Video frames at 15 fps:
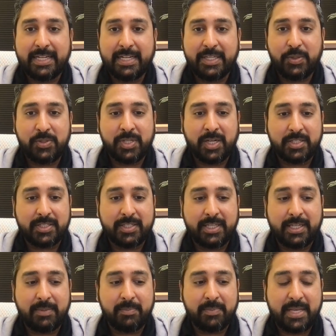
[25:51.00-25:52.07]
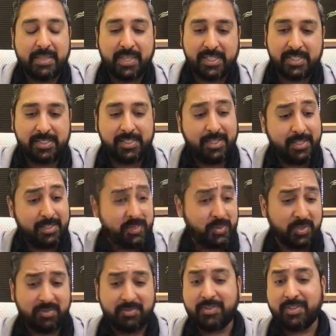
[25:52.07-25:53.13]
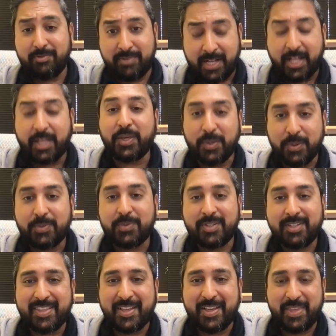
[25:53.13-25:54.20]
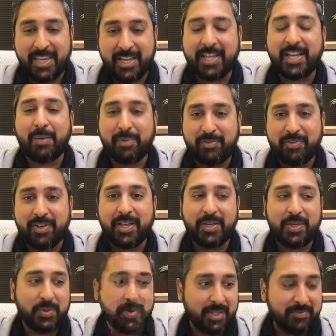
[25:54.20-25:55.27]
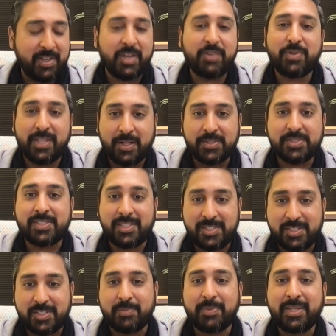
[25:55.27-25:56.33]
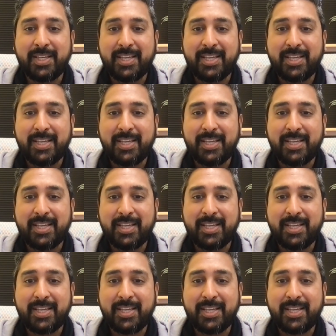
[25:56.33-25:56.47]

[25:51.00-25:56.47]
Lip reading: you talk to them and they see sort of the value and the economic value and the value for the health system.